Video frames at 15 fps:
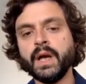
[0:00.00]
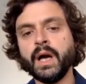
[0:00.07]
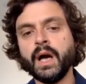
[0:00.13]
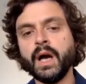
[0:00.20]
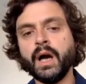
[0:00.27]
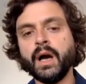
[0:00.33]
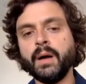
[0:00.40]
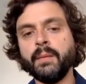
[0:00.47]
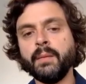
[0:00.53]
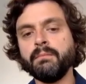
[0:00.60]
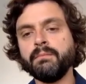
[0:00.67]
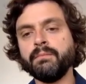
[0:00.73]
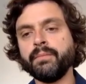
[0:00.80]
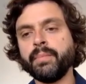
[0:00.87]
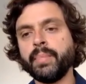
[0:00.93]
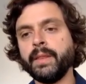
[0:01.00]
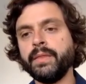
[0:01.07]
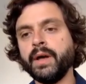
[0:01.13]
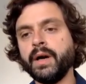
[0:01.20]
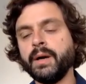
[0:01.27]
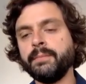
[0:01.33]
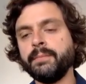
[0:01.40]

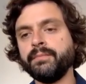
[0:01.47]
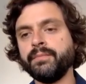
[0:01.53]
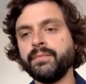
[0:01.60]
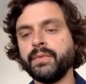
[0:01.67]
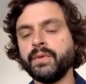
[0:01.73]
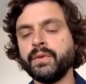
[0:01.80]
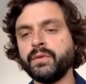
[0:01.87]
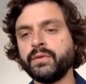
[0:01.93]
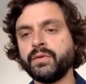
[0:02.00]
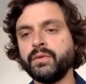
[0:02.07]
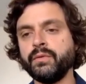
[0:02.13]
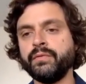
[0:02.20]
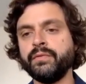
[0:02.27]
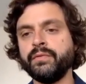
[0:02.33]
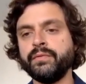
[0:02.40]
The sort of